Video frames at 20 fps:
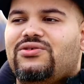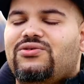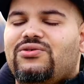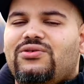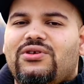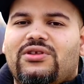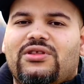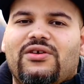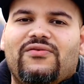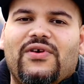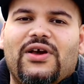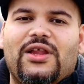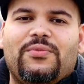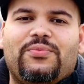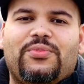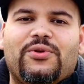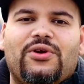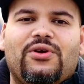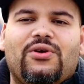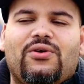junior
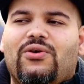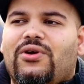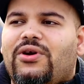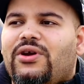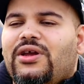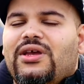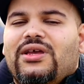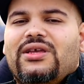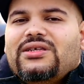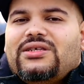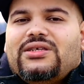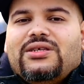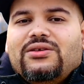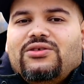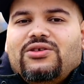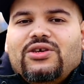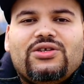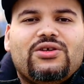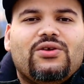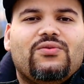developer or
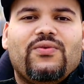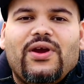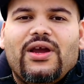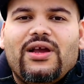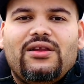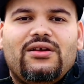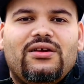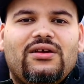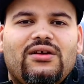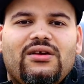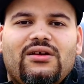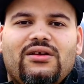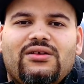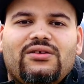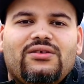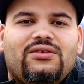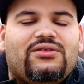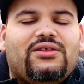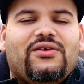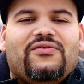just a regular
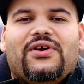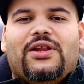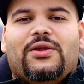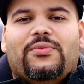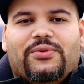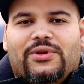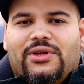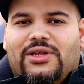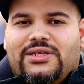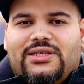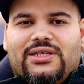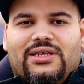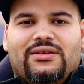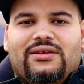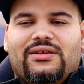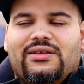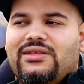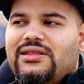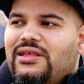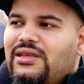developer, let's say,
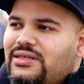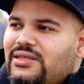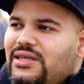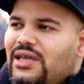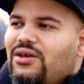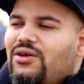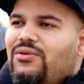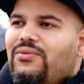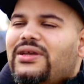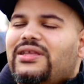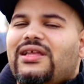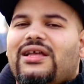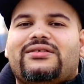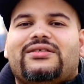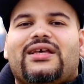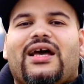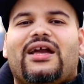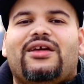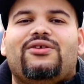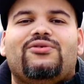let's take away that
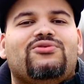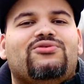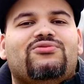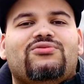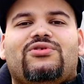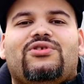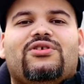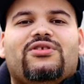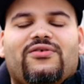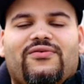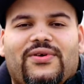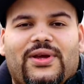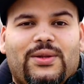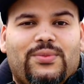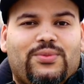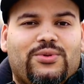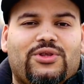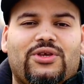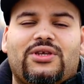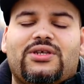title junior
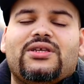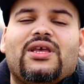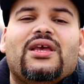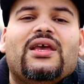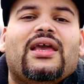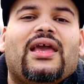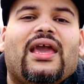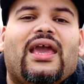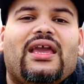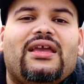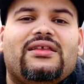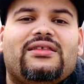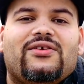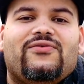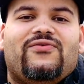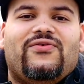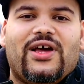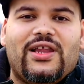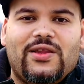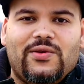developer, just a
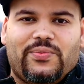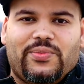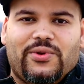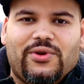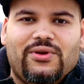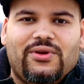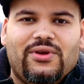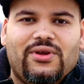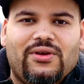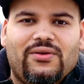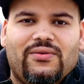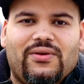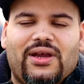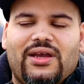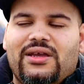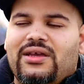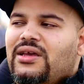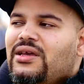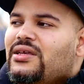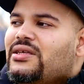developer,
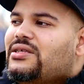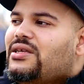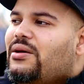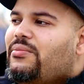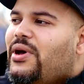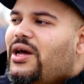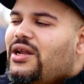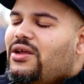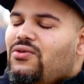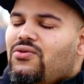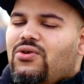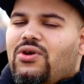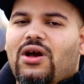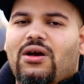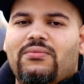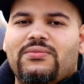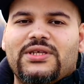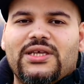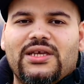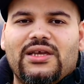right? Somebody who
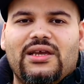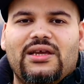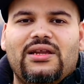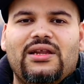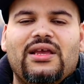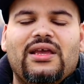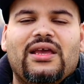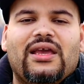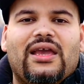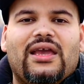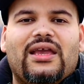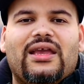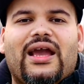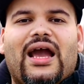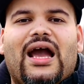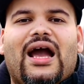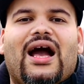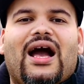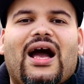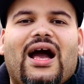comes in and
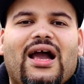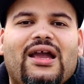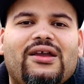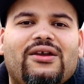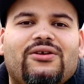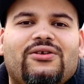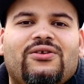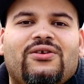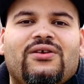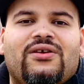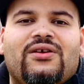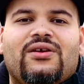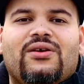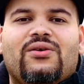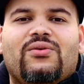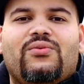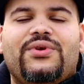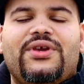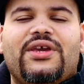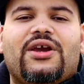got hired.
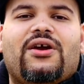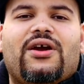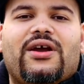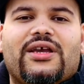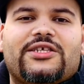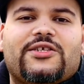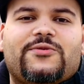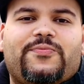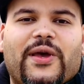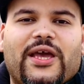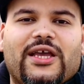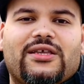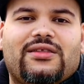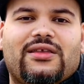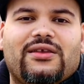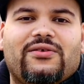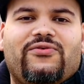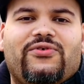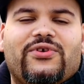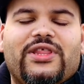We are
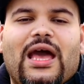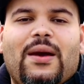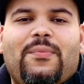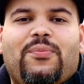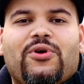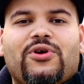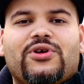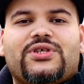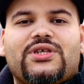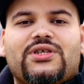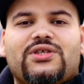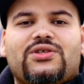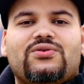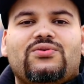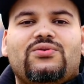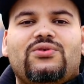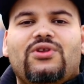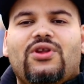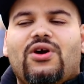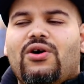expecting for that person to
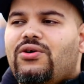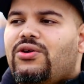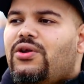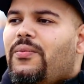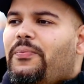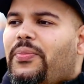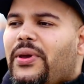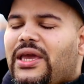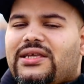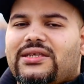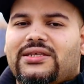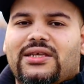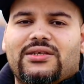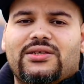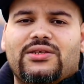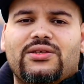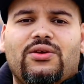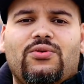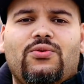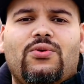know the
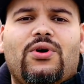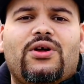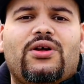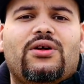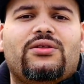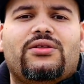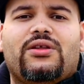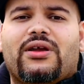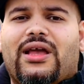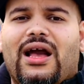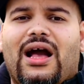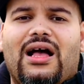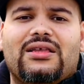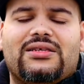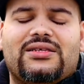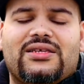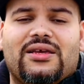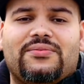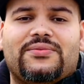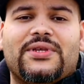basics, know the
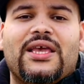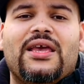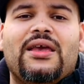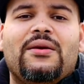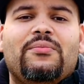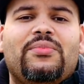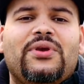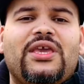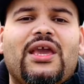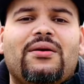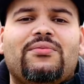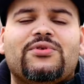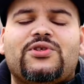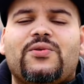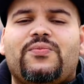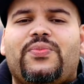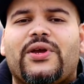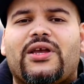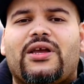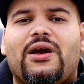concepts, be able
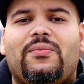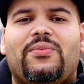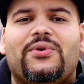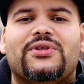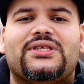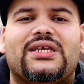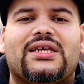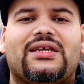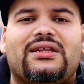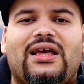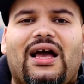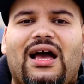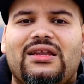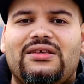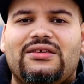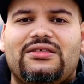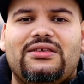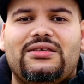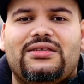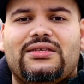to pick up on
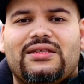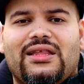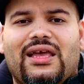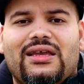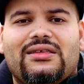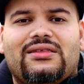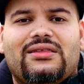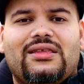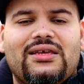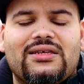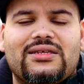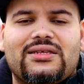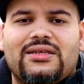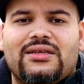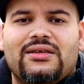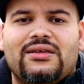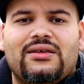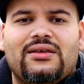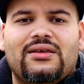technologies like this.